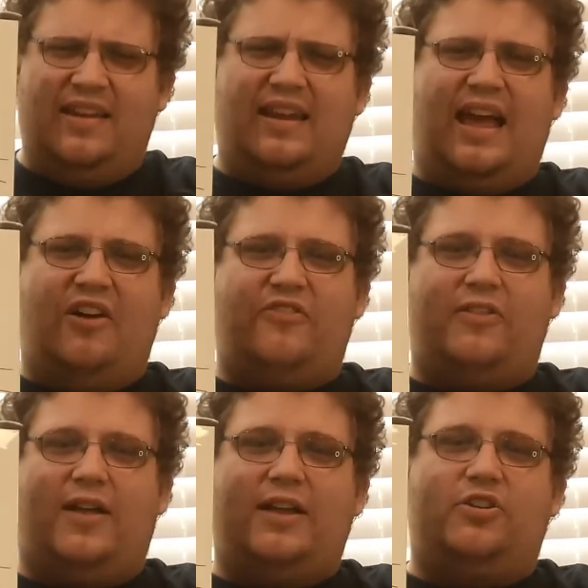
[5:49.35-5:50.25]
Now, if
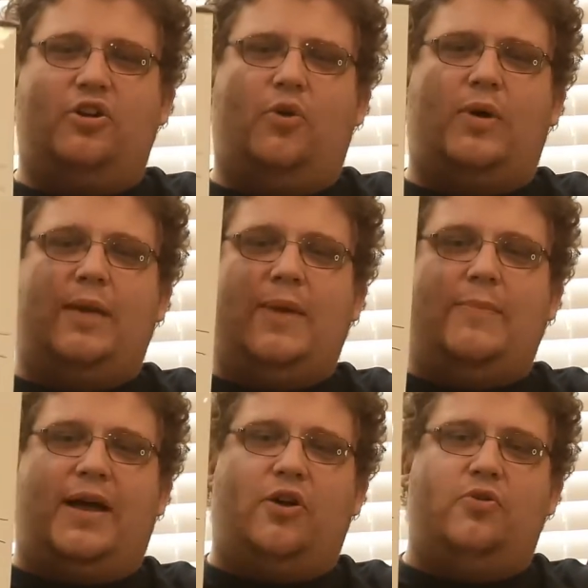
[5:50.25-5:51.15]
you'd like to know what I mean
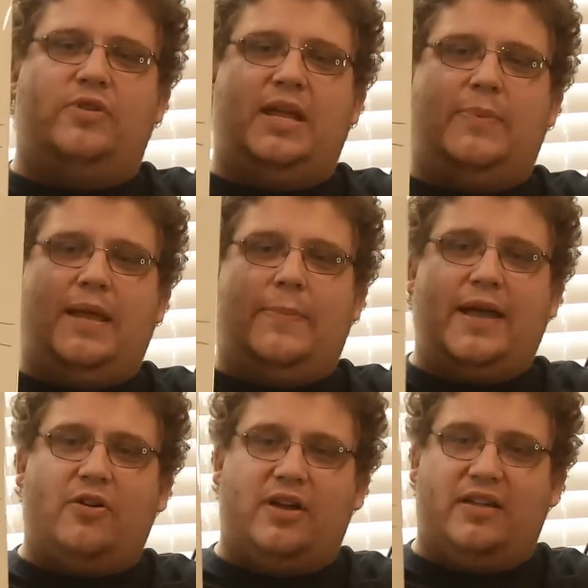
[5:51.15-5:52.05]
by OTP
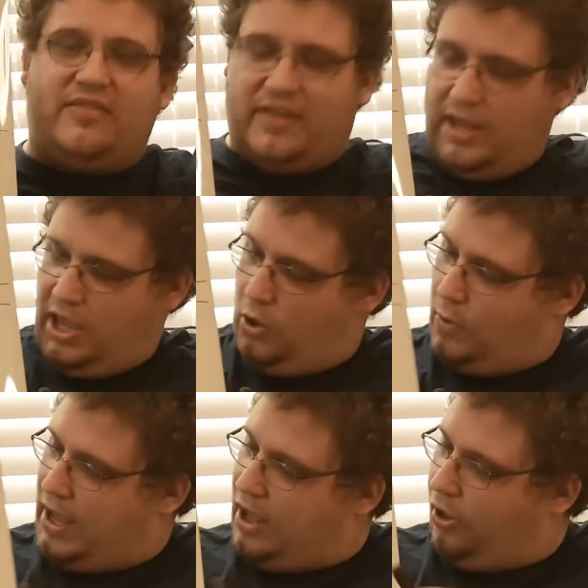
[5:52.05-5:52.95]
pairings,
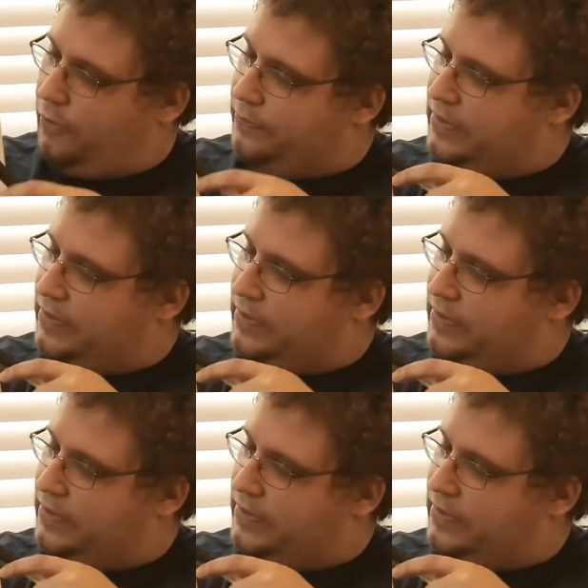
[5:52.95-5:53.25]
well,